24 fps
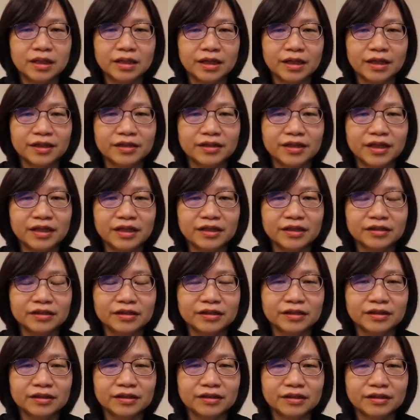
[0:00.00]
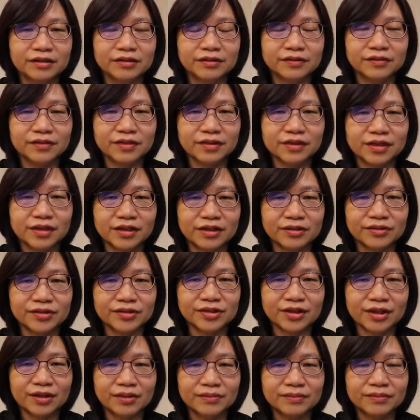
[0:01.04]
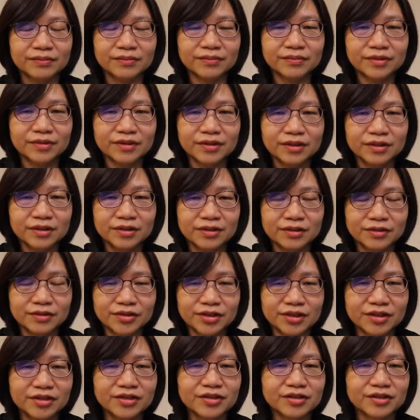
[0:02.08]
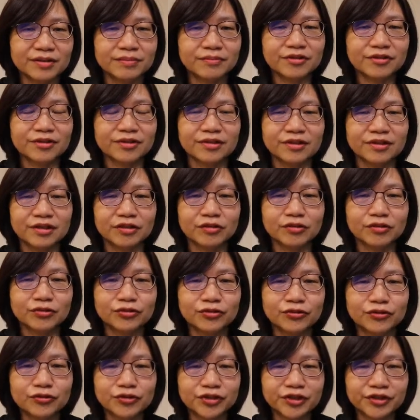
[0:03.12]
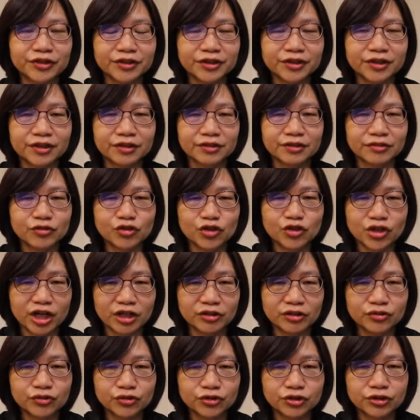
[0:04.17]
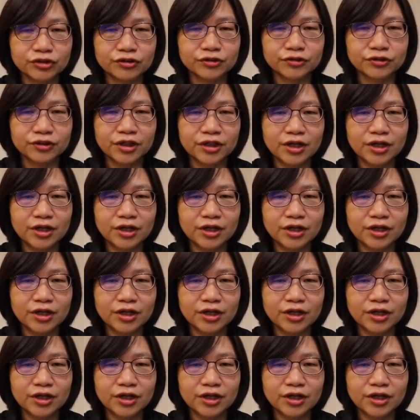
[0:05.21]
And then there are some systems including a charger,